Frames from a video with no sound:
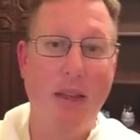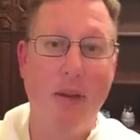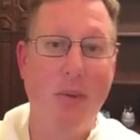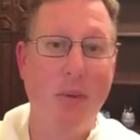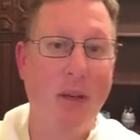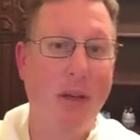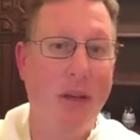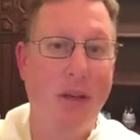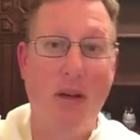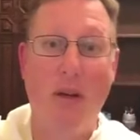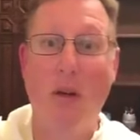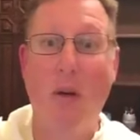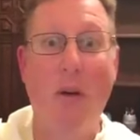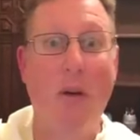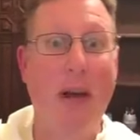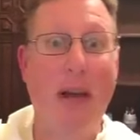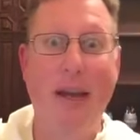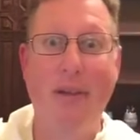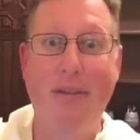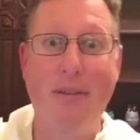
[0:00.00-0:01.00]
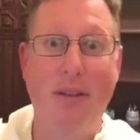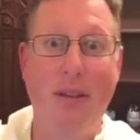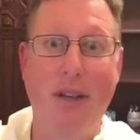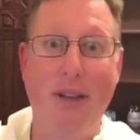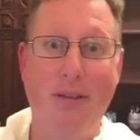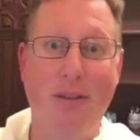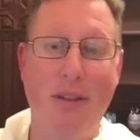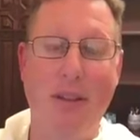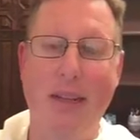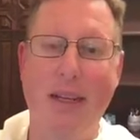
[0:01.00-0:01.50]
then we're going to go
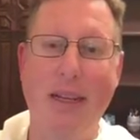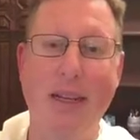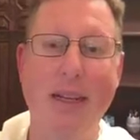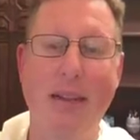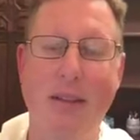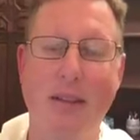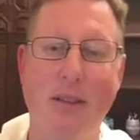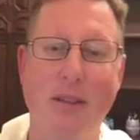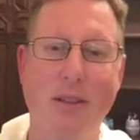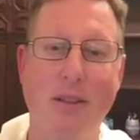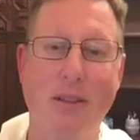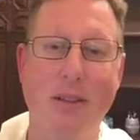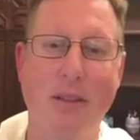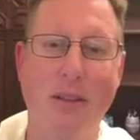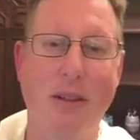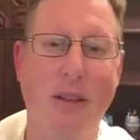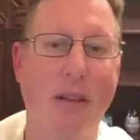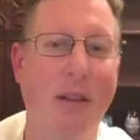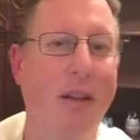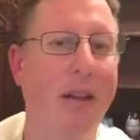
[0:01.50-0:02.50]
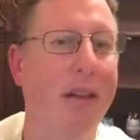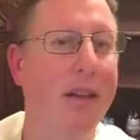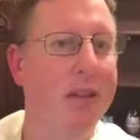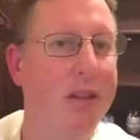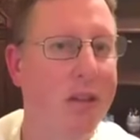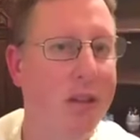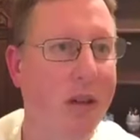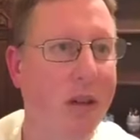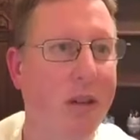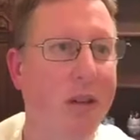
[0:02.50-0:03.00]
after everything else
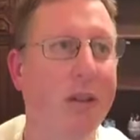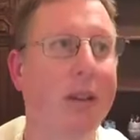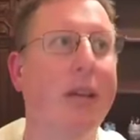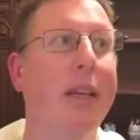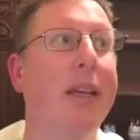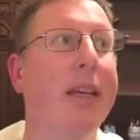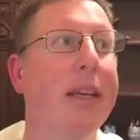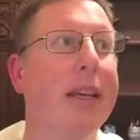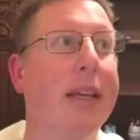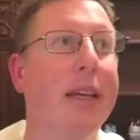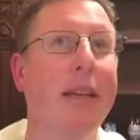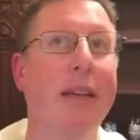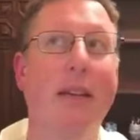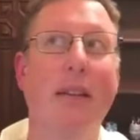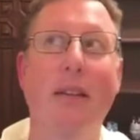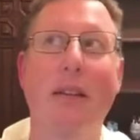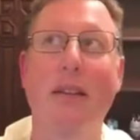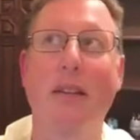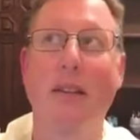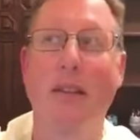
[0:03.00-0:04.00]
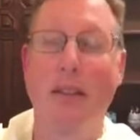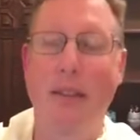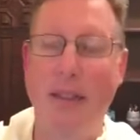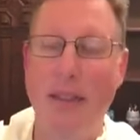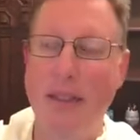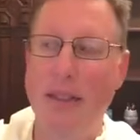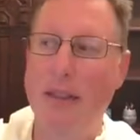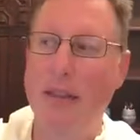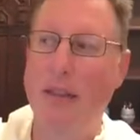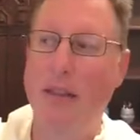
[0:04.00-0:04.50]
and start looking here and
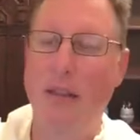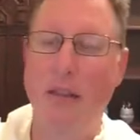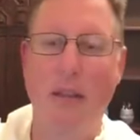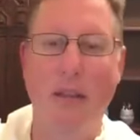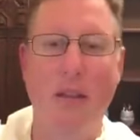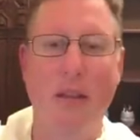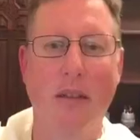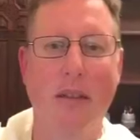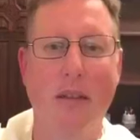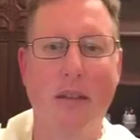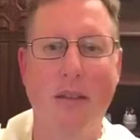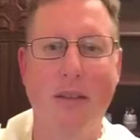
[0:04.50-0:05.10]
there and,